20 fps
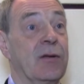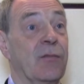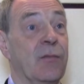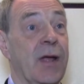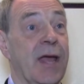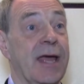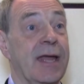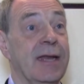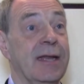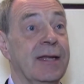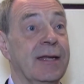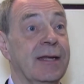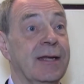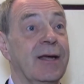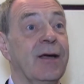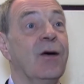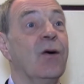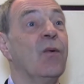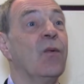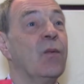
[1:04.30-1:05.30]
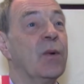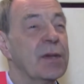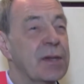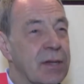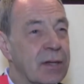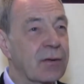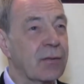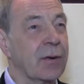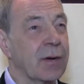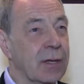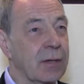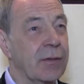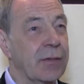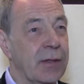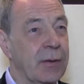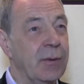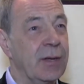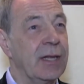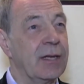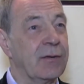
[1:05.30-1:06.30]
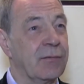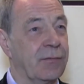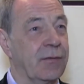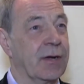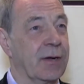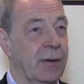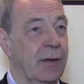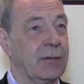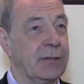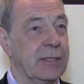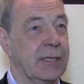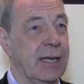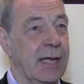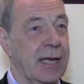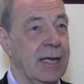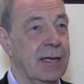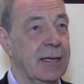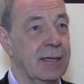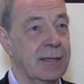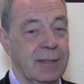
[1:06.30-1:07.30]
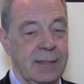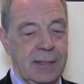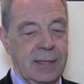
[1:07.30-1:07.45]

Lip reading: in red. What's the critical thing we need to figure out today?